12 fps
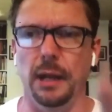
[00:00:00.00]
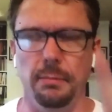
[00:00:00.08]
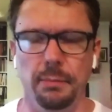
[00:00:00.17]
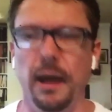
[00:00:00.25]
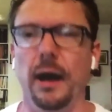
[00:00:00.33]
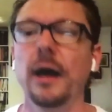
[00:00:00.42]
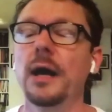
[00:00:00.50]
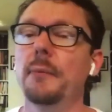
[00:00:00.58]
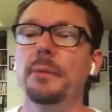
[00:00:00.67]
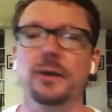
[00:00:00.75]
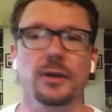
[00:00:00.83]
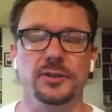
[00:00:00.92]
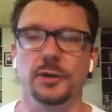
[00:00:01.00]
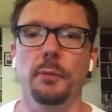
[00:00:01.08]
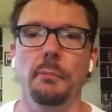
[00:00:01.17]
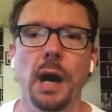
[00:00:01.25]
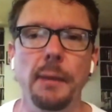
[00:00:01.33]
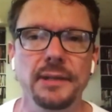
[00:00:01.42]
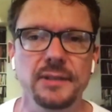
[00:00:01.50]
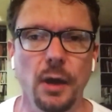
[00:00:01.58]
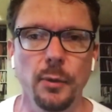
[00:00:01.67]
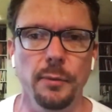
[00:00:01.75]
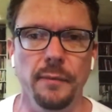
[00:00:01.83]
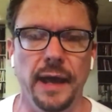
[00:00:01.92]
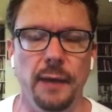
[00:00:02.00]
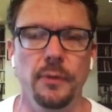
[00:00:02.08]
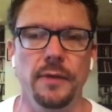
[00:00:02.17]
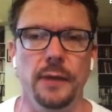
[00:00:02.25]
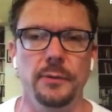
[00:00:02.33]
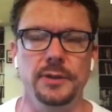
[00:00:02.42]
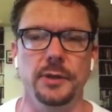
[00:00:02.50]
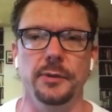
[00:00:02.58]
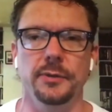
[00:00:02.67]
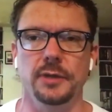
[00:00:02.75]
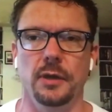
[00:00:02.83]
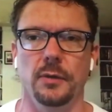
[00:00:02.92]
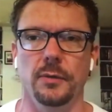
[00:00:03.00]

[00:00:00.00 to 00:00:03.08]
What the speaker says: blah, blah, because their mama told them that when they were 2 years old.